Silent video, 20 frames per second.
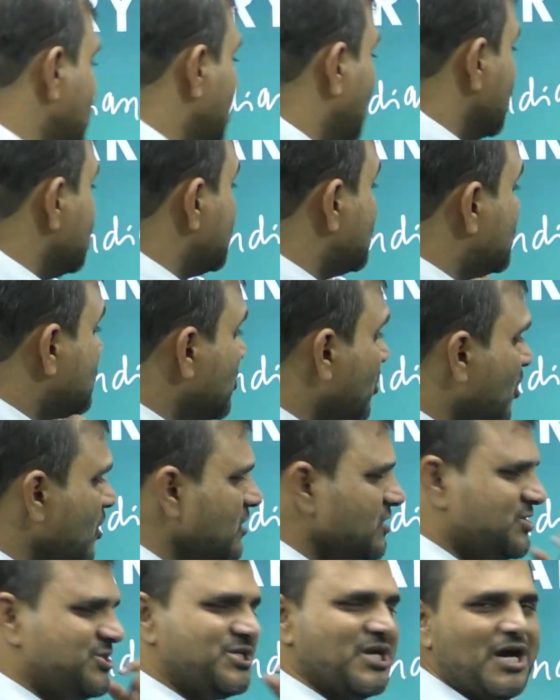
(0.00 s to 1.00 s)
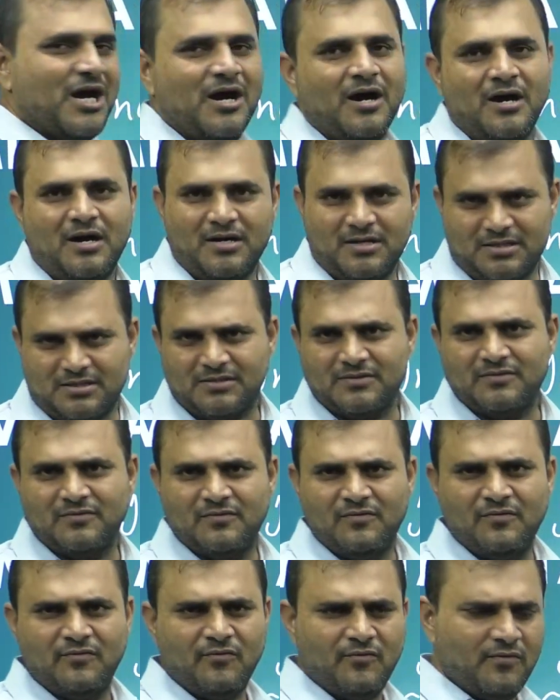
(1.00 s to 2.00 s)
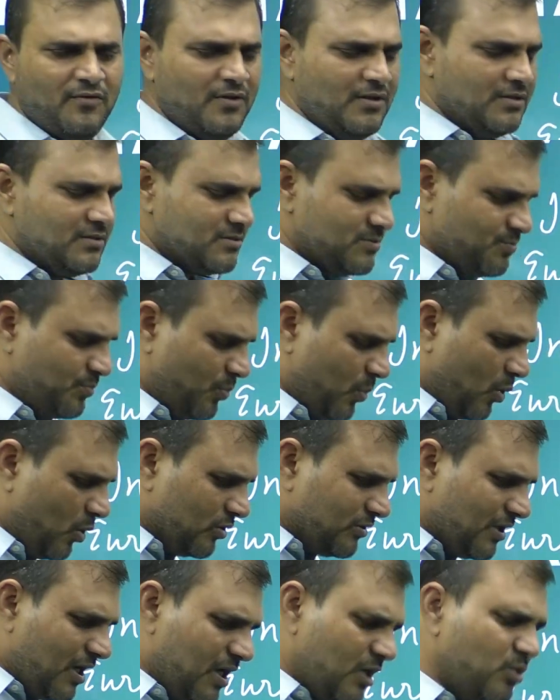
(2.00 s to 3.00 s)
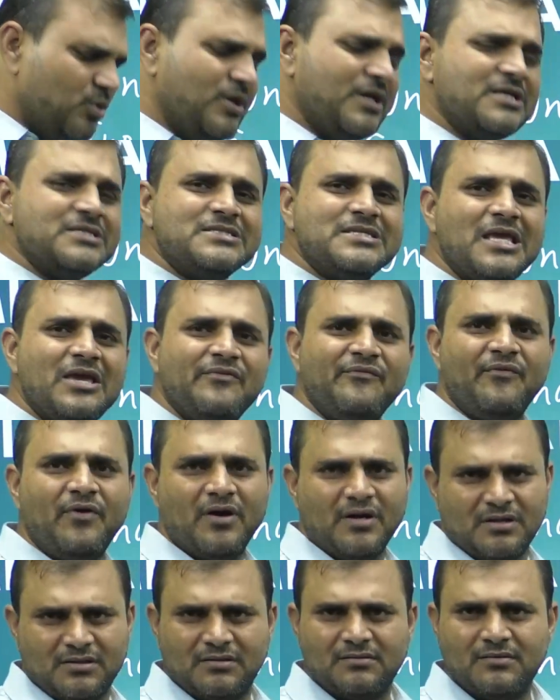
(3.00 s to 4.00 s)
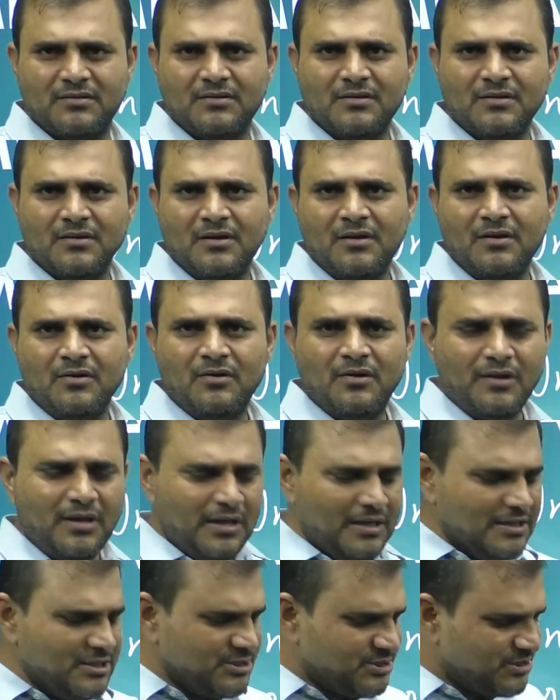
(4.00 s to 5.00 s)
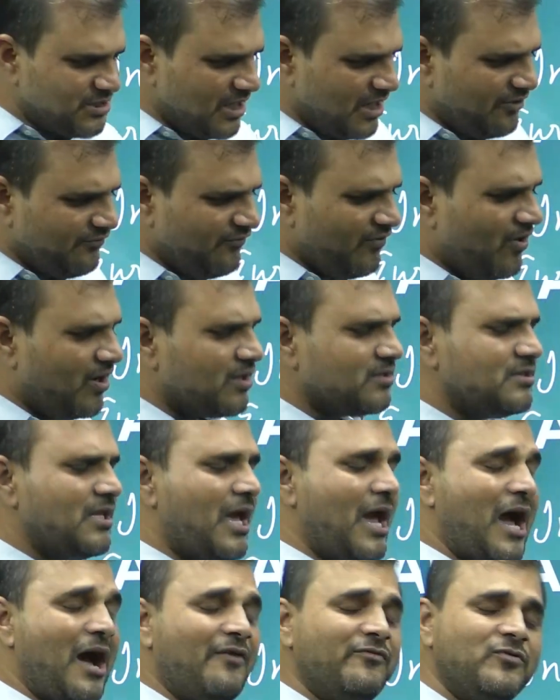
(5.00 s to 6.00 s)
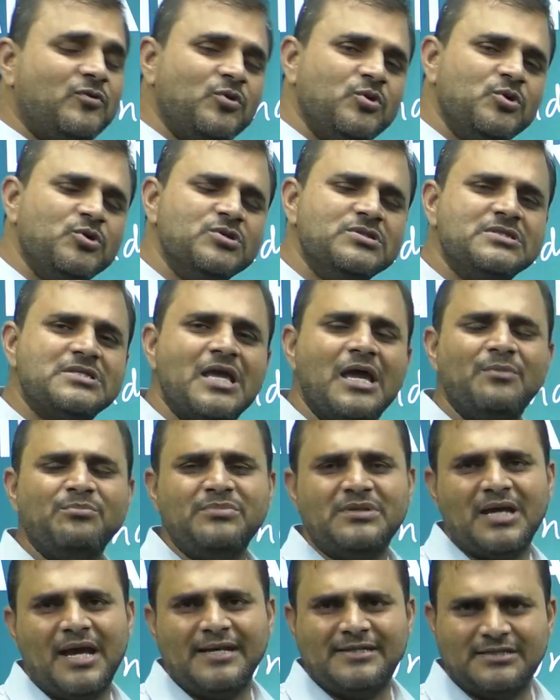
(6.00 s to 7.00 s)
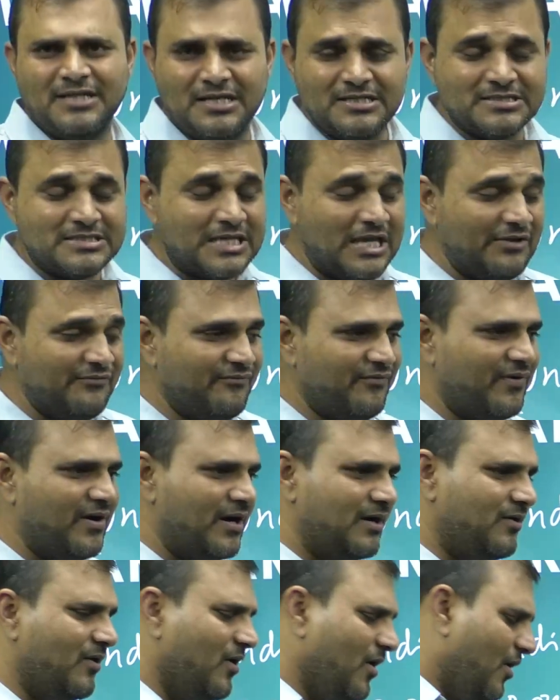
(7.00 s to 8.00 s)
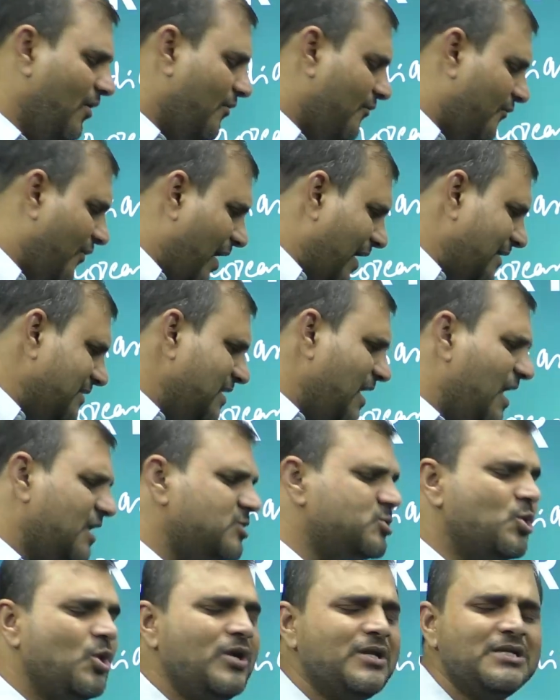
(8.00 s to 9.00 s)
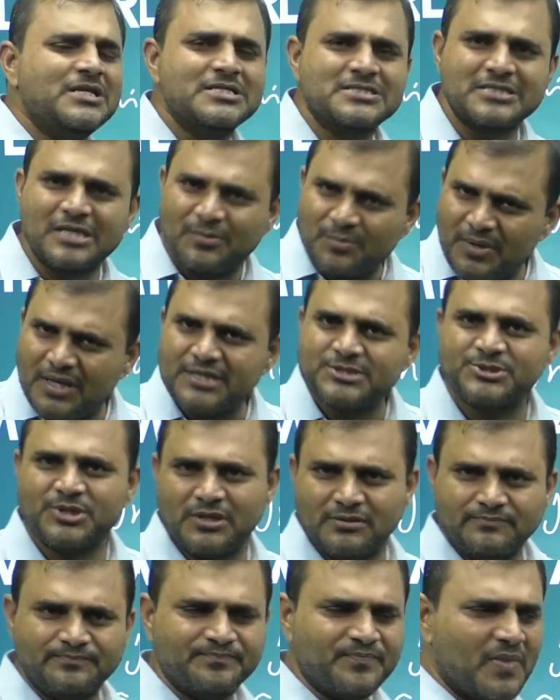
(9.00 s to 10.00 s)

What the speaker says: soldier. Both are doing same work. Okay, in same work, they have to use same title, same word. Why they are showing discrimination?